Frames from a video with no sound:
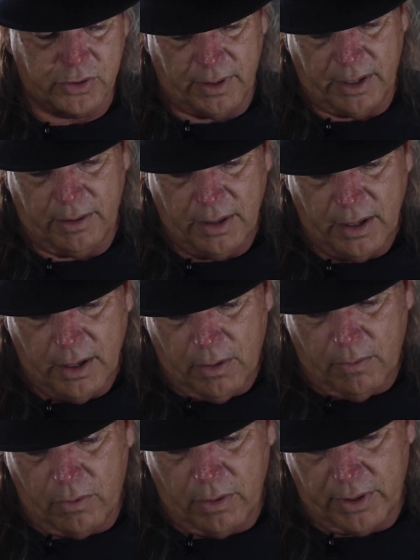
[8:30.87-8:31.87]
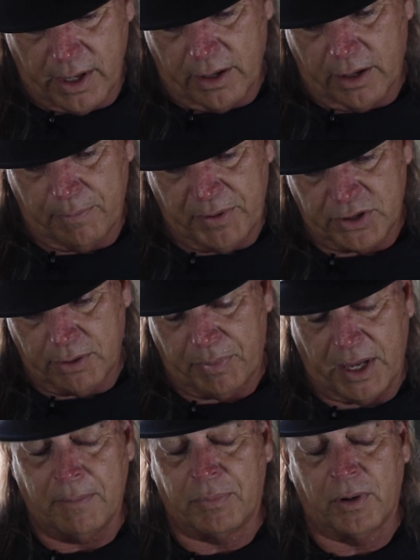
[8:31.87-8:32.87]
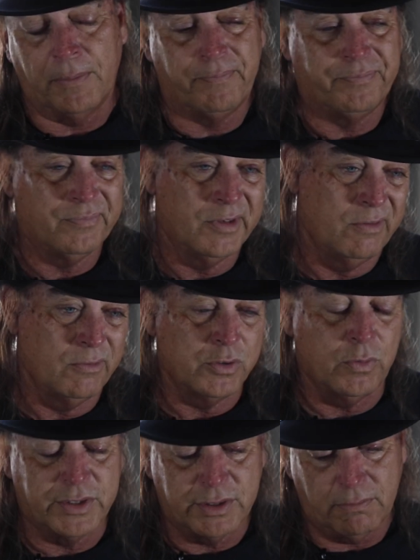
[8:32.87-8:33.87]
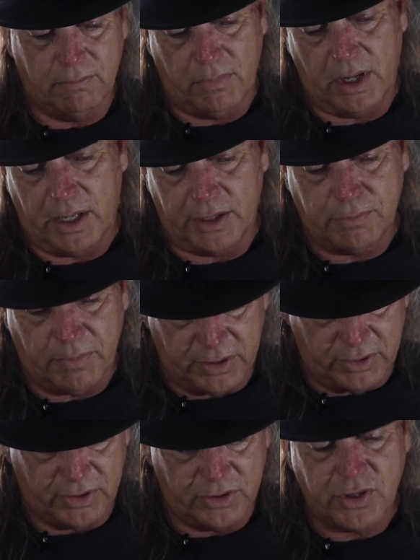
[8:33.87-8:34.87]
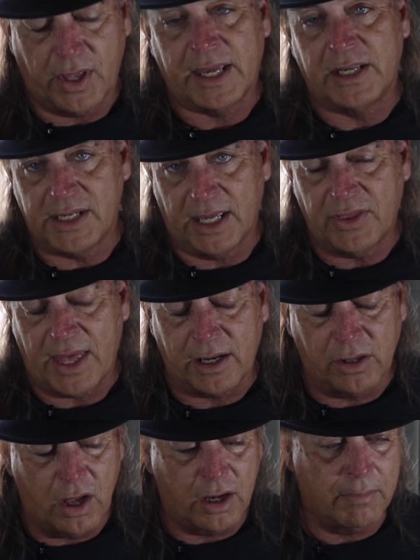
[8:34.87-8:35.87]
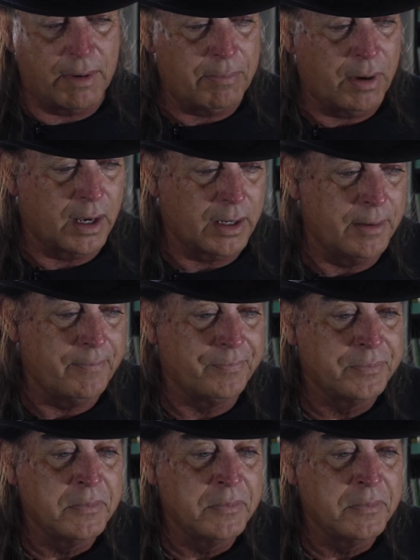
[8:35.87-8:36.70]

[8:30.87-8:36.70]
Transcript: So I wrote it out on a piece of paper, which wasn't much, but so I could take that along in my pocket